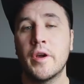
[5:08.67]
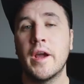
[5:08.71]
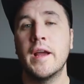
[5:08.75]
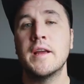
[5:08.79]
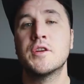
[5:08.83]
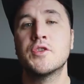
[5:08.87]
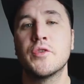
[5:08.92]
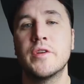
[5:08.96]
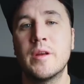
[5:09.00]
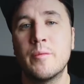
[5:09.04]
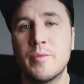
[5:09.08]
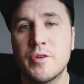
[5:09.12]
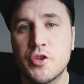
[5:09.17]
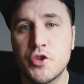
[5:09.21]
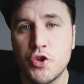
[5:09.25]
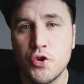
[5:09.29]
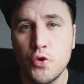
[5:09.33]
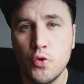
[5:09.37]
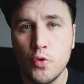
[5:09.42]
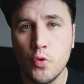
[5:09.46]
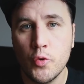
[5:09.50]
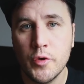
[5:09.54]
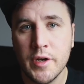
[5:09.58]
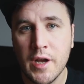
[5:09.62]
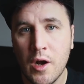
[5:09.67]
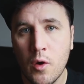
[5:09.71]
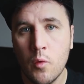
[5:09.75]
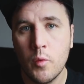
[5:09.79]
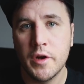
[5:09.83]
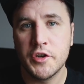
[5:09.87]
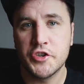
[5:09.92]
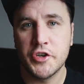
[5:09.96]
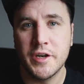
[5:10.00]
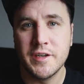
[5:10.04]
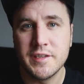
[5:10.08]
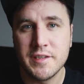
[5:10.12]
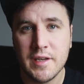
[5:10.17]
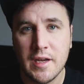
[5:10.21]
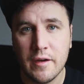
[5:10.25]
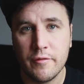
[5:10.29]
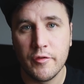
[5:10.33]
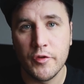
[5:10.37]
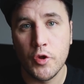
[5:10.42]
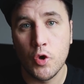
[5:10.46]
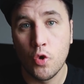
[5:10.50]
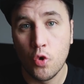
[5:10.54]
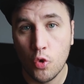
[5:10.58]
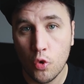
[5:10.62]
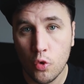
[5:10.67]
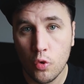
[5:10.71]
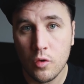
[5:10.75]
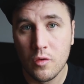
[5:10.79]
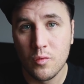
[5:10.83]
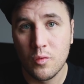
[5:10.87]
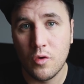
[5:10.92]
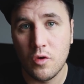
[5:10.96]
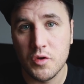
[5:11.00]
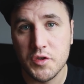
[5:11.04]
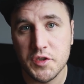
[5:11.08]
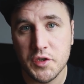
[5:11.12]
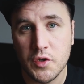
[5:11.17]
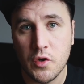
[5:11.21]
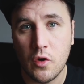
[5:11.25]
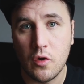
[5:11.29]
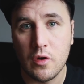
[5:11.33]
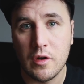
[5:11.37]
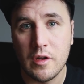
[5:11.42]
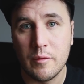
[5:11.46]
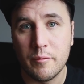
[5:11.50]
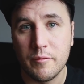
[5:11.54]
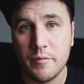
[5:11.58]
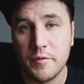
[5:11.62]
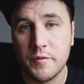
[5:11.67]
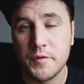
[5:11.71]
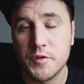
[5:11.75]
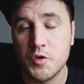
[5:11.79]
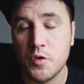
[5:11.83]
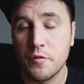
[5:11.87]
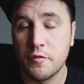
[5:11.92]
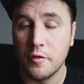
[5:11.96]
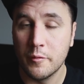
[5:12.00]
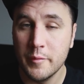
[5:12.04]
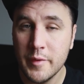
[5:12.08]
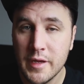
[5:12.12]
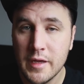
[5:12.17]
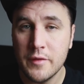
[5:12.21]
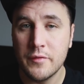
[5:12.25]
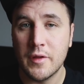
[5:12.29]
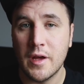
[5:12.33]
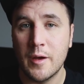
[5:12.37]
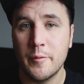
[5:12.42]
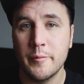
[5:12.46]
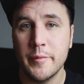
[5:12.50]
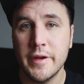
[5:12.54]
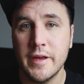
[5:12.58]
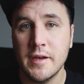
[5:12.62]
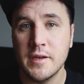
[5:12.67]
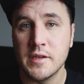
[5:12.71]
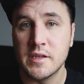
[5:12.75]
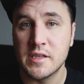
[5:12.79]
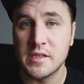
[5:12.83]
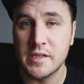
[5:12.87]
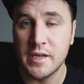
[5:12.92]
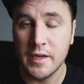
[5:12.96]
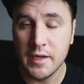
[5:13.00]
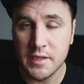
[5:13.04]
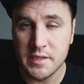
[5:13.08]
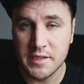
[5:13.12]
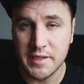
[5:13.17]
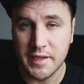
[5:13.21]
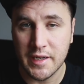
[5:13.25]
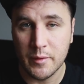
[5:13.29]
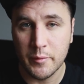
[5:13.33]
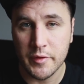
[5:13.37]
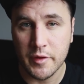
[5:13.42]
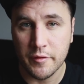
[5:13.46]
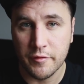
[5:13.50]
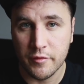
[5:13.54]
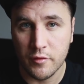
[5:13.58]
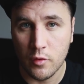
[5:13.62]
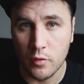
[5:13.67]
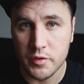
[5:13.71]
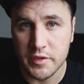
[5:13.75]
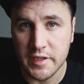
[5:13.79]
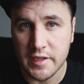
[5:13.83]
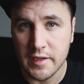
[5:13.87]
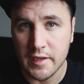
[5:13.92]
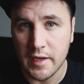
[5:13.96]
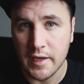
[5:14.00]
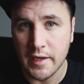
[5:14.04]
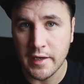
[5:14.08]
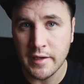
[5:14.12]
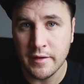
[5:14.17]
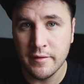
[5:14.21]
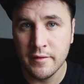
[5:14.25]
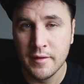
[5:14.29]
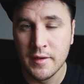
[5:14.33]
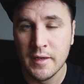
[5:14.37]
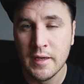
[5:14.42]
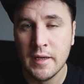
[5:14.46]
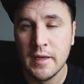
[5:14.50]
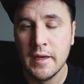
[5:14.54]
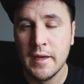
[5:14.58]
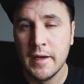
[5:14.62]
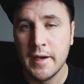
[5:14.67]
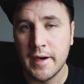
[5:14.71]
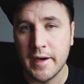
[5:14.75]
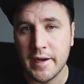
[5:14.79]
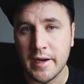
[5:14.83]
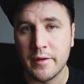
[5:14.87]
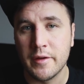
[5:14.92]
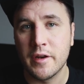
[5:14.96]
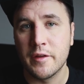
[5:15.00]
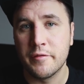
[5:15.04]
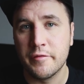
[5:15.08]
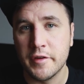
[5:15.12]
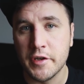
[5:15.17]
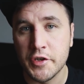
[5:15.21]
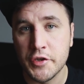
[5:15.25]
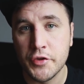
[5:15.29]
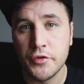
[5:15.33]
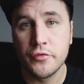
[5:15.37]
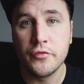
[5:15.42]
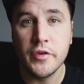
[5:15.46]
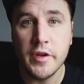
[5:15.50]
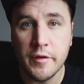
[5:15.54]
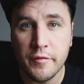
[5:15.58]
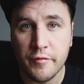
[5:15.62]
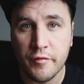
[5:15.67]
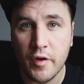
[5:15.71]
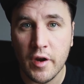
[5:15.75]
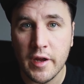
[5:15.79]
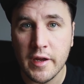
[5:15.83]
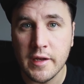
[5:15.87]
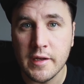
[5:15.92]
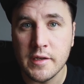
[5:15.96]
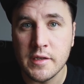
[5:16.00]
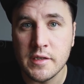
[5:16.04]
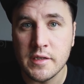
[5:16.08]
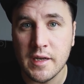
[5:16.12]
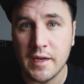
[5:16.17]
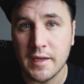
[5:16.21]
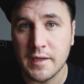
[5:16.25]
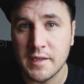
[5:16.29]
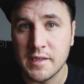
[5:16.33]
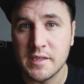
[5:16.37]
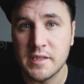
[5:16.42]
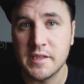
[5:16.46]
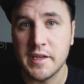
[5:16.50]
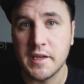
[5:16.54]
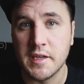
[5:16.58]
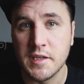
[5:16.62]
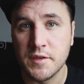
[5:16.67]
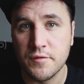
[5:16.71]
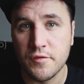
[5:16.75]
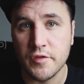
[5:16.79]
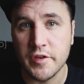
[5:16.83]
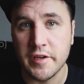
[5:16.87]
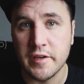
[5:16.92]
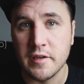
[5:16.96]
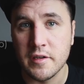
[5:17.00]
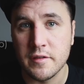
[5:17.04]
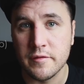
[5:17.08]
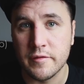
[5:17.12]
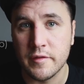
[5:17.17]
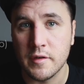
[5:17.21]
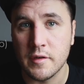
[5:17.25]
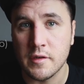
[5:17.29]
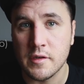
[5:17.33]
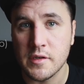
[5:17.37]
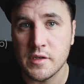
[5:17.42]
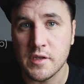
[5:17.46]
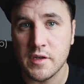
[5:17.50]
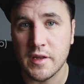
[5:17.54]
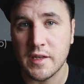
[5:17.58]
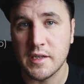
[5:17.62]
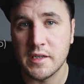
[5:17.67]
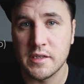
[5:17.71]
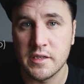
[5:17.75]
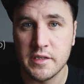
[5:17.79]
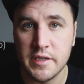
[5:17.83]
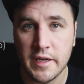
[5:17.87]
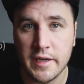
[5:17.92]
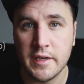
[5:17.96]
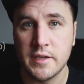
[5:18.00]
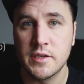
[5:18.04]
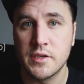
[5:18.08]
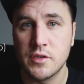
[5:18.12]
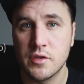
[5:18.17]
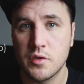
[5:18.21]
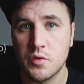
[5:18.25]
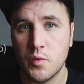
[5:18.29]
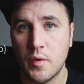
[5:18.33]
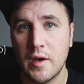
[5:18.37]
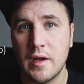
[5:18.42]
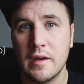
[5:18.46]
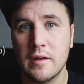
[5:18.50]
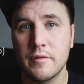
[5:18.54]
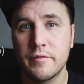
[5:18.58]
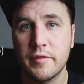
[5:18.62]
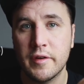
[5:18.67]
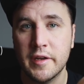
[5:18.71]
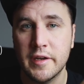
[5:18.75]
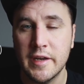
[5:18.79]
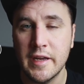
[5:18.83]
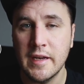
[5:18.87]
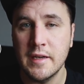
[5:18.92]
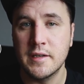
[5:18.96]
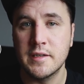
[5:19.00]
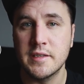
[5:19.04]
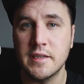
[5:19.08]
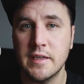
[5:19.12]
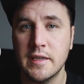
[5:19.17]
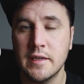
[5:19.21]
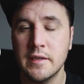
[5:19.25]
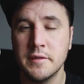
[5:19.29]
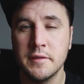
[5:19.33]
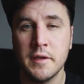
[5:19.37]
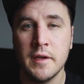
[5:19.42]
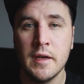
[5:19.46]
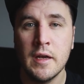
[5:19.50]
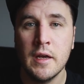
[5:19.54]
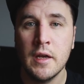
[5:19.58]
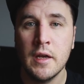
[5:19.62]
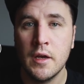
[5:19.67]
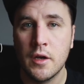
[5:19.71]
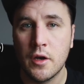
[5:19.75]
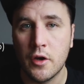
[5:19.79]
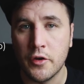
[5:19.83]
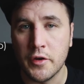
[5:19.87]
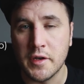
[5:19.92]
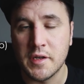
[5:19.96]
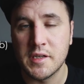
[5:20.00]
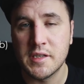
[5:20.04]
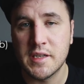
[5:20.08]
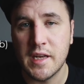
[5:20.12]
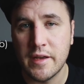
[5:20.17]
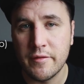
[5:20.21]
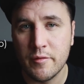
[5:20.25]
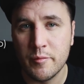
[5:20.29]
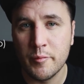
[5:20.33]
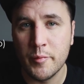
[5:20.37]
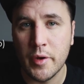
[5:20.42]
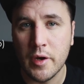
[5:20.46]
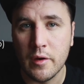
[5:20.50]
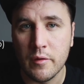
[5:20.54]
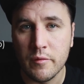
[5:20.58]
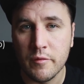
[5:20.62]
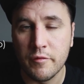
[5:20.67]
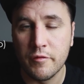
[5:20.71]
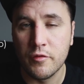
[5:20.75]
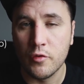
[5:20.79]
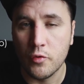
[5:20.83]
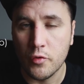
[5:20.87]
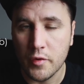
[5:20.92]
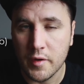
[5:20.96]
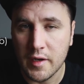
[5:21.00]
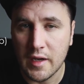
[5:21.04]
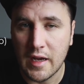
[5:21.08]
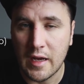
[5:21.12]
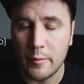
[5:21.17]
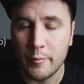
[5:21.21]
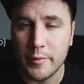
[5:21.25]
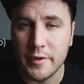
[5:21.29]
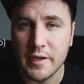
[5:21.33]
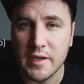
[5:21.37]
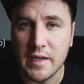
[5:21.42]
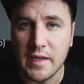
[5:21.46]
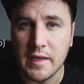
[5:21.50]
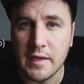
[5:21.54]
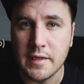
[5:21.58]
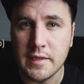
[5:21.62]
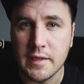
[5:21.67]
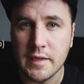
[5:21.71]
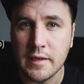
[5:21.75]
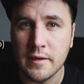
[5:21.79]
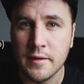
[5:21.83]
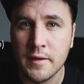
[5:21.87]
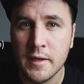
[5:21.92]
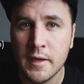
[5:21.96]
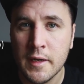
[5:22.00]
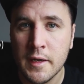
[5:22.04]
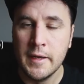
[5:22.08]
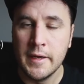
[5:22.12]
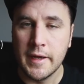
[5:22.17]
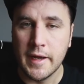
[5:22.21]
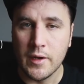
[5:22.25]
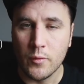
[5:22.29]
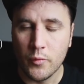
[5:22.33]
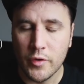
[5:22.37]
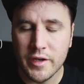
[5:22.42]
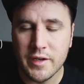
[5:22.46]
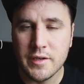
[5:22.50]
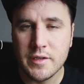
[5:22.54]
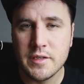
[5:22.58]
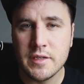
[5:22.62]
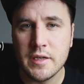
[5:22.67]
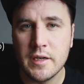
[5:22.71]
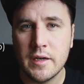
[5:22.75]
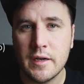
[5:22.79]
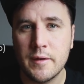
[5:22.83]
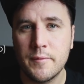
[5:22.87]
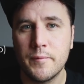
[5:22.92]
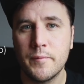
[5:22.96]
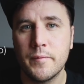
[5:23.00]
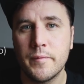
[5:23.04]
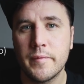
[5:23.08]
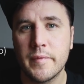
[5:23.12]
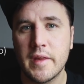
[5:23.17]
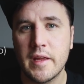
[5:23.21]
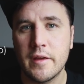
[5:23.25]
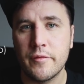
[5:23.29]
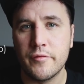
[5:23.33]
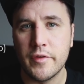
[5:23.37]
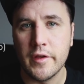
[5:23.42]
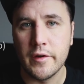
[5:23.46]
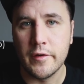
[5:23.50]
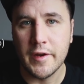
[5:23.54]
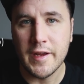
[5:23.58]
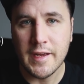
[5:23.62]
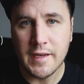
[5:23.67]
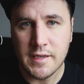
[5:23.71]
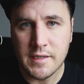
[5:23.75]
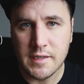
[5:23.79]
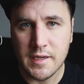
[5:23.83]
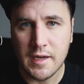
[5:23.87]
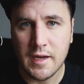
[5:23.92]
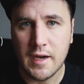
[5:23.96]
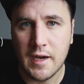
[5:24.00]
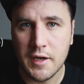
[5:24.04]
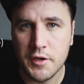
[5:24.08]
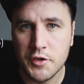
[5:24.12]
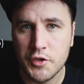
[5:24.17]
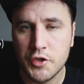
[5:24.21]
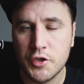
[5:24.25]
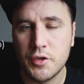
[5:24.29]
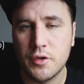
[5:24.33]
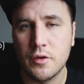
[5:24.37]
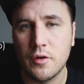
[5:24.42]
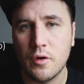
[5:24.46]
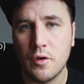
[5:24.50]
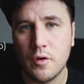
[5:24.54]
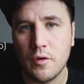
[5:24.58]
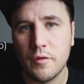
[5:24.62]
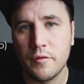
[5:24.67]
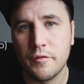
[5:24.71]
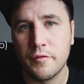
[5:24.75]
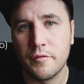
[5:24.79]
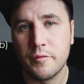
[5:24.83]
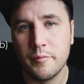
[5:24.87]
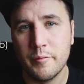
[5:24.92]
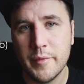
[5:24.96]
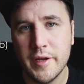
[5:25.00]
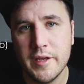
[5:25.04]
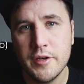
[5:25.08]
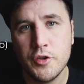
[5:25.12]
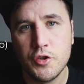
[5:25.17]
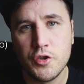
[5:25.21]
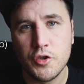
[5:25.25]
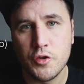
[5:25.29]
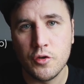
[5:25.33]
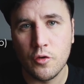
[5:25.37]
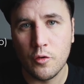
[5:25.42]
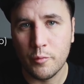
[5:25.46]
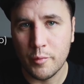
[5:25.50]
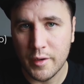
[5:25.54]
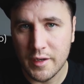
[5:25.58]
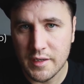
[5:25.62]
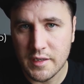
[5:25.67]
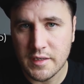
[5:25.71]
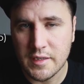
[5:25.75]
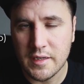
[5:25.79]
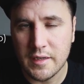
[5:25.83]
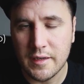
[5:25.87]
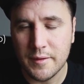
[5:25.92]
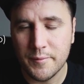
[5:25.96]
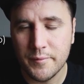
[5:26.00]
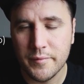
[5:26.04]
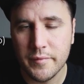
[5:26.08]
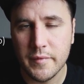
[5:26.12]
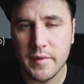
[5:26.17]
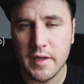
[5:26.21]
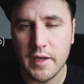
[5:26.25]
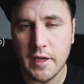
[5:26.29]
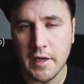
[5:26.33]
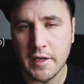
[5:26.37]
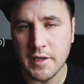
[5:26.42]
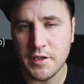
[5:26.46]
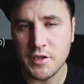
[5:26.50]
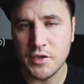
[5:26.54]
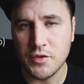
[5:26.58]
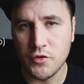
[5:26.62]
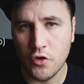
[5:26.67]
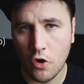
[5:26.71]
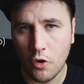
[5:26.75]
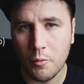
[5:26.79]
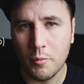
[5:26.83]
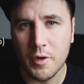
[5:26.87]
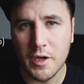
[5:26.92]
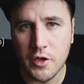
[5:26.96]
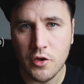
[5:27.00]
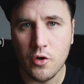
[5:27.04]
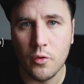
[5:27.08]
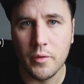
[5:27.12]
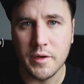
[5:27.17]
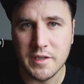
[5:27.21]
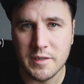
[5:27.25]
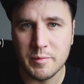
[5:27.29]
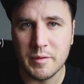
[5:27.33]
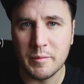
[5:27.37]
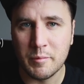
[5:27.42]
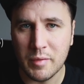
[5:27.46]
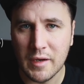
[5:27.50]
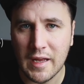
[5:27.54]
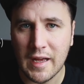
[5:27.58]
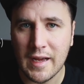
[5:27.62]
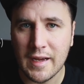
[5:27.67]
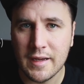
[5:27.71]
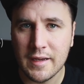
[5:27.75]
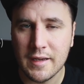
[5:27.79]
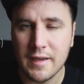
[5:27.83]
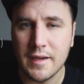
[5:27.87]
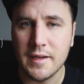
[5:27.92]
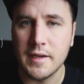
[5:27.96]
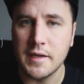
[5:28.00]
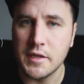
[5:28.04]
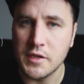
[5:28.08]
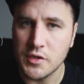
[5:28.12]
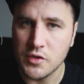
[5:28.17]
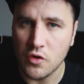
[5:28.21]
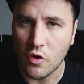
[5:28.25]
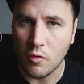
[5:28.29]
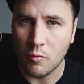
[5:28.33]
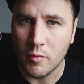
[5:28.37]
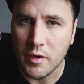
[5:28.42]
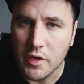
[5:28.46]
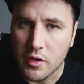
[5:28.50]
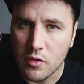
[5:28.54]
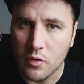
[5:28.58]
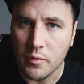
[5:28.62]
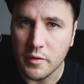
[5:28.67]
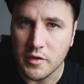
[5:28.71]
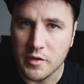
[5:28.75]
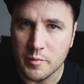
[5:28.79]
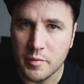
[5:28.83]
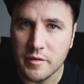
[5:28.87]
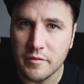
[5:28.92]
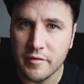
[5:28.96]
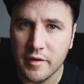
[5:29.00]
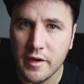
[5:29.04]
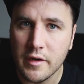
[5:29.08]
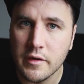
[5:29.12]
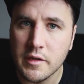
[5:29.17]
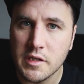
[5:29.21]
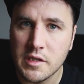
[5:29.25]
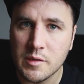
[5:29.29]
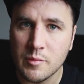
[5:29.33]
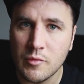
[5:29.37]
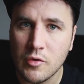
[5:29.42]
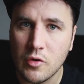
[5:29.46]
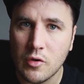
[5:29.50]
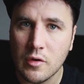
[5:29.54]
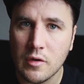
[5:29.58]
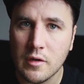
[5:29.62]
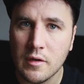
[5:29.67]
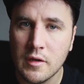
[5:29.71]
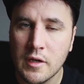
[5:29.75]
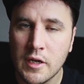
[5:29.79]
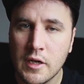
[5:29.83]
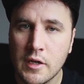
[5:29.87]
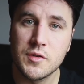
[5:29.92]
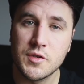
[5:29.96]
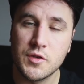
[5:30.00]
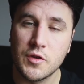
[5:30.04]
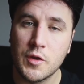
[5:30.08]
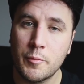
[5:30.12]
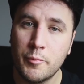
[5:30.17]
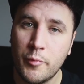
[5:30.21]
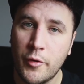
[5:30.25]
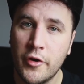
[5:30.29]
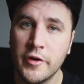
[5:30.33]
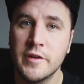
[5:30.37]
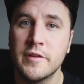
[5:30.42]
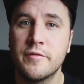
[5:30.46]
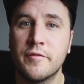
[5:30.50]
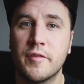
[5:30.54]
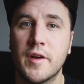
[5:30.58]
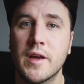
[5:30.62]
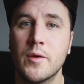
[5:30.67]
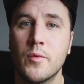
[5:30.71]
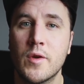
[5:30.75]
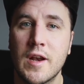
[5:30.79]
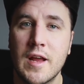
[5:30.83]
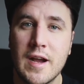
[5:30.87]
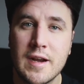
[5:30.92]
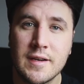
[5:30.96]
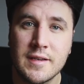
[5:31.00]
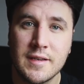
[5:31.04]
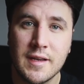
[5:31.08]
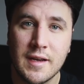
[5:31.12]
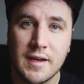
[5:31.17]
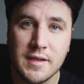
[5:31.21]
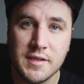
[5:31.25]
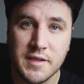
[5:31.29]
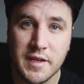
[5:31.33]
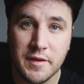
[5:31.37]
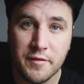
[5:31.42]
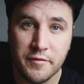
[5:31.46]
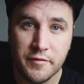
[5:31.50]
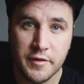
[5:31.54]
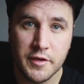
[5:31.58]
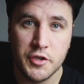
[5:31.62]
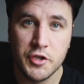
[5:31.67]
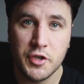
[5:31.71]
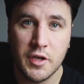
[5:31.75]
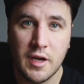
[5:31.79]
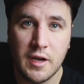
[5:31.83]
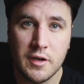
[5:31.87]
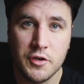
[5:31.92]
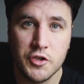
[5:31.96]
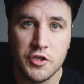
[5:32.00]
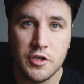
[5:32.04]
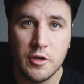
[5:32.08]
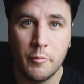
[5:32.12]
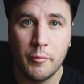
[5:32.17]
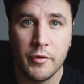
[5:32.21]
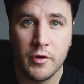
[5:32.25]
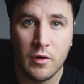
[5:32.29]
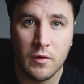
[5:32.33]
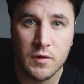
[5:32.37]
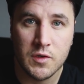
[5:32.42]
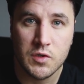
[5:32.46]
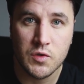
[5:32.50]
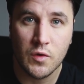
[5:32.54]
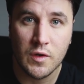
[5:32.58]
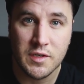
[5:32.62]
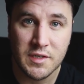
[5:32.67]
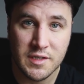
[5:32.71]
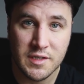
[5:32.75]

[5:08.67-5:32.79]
Okay, so number two, now we're trying to cover the whole water column. So for me, that means still sticking with a floating line. I'm going to fish 3 flies at 6-foot intervals. So that's 6, 12 and 18 on a 7-pound fluorocarbon leader. In winter, if there is a hatch of midge or buzzer, it's normally going to be black and it's normally going to be very small. So the point fly will act as a fish catcher but also a